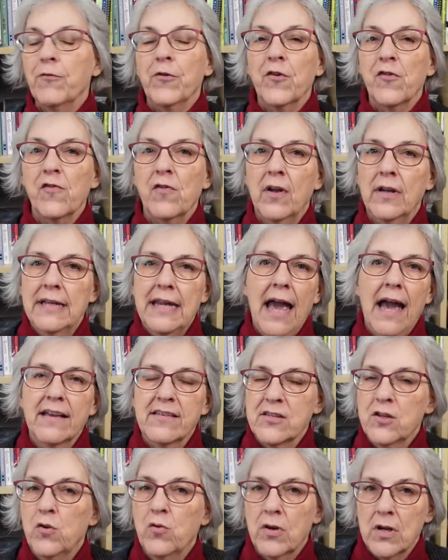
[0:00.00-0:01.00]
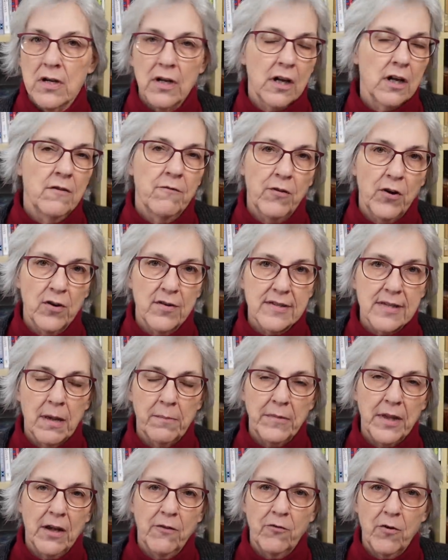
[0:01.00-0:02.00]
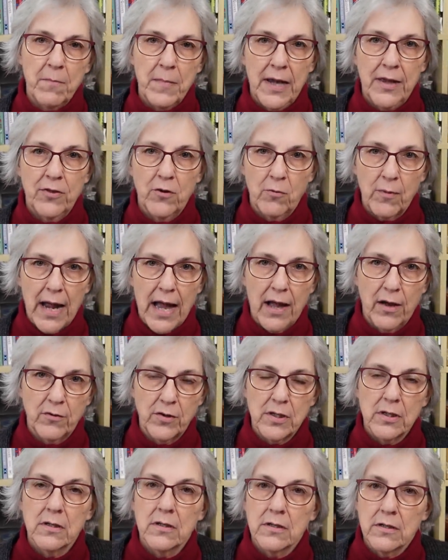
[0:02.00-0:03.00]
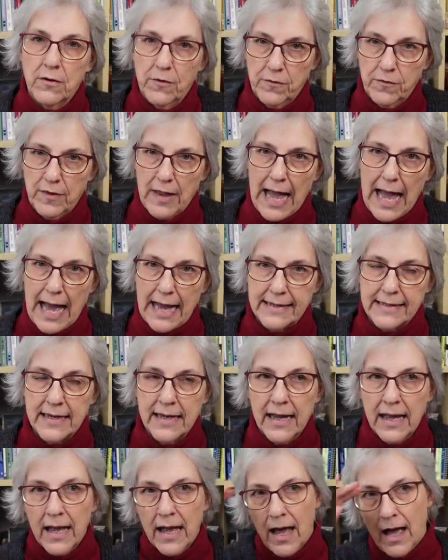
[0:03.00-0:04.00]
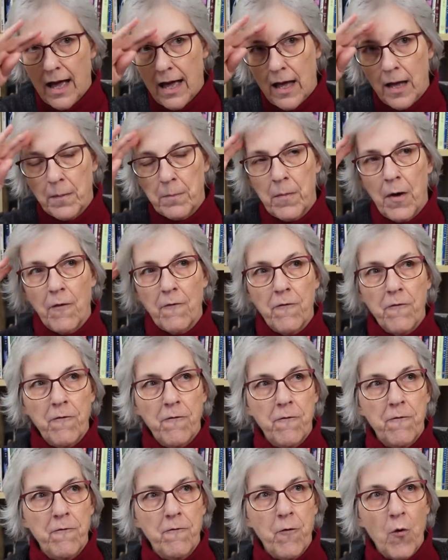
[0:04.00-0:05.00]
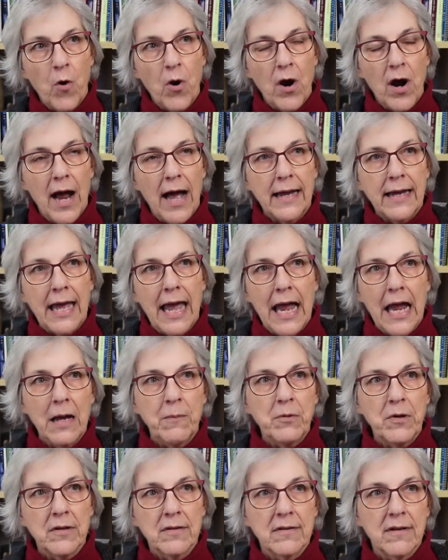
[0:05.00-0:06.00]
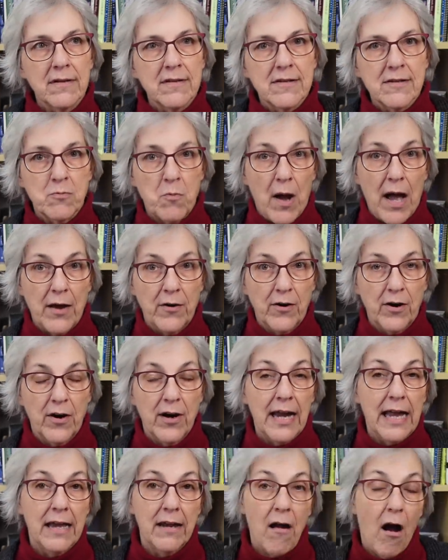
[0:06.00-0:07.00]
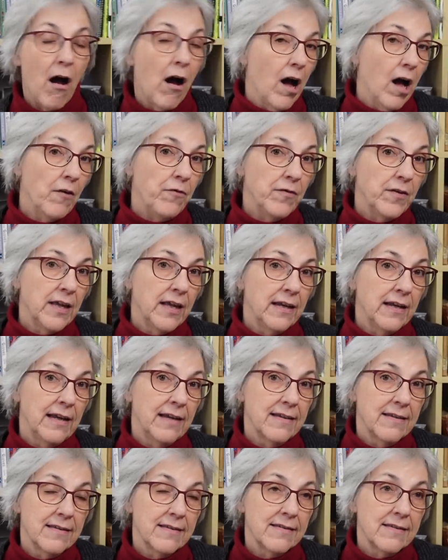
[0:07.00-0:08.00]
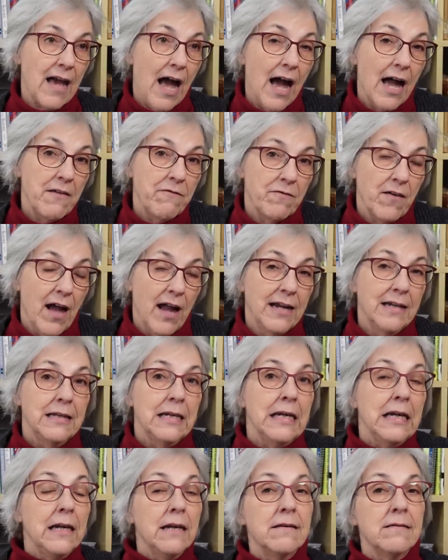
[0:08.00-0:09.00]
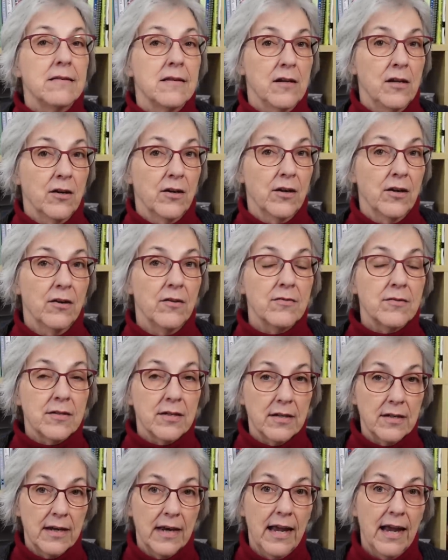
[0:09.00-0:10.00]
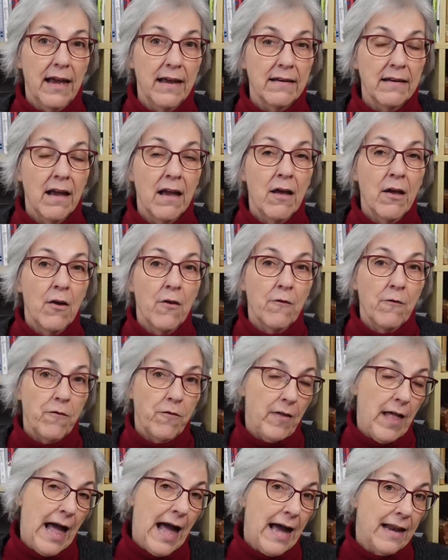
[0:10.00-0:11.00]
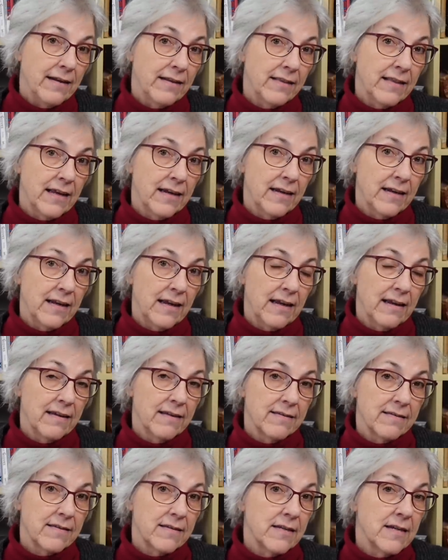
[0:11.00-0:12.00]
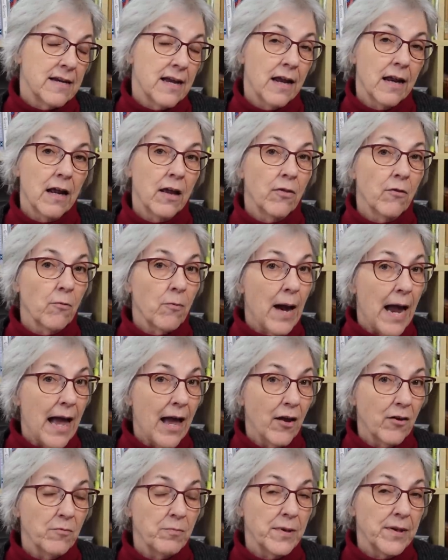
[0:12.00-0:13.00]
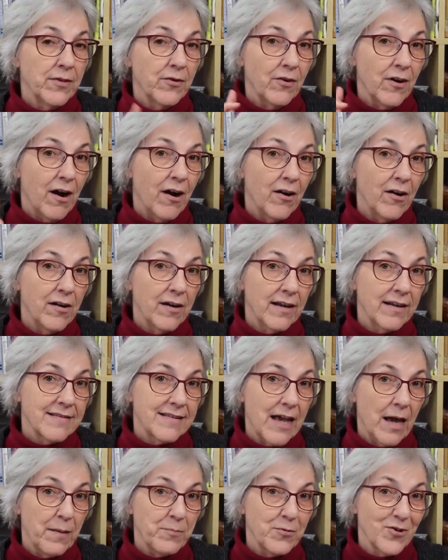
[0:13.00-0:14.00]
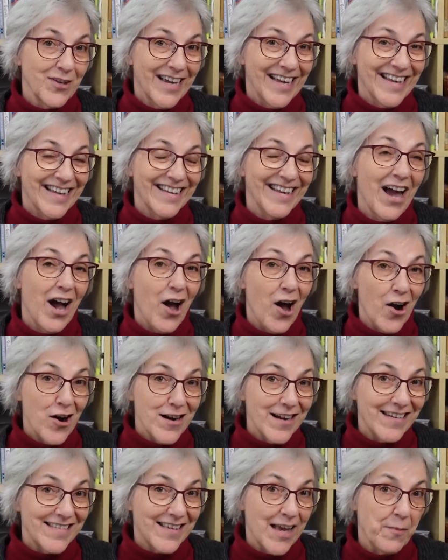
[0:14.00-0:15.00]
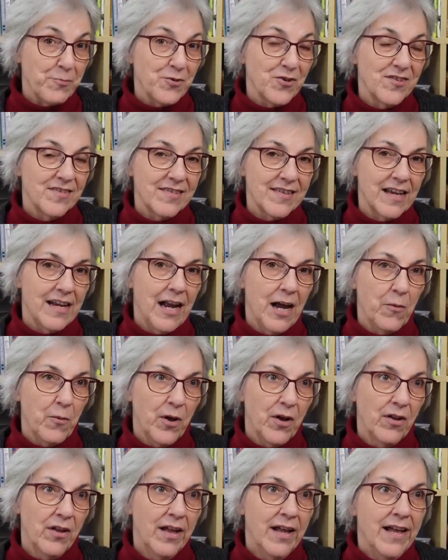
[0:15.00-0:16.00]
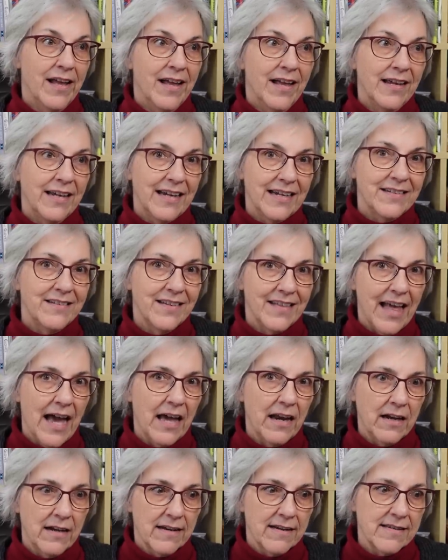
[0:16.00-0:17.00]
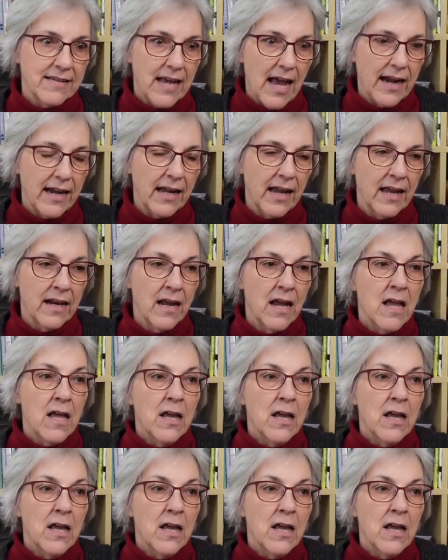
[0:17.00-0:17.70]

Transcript: First of all, yes, you can convert something from in the round to flat. For a cabled sweater, it often is, I find, easier to knit flat than it is to knit in the round, but there are exceptions, and I will get to that in a second.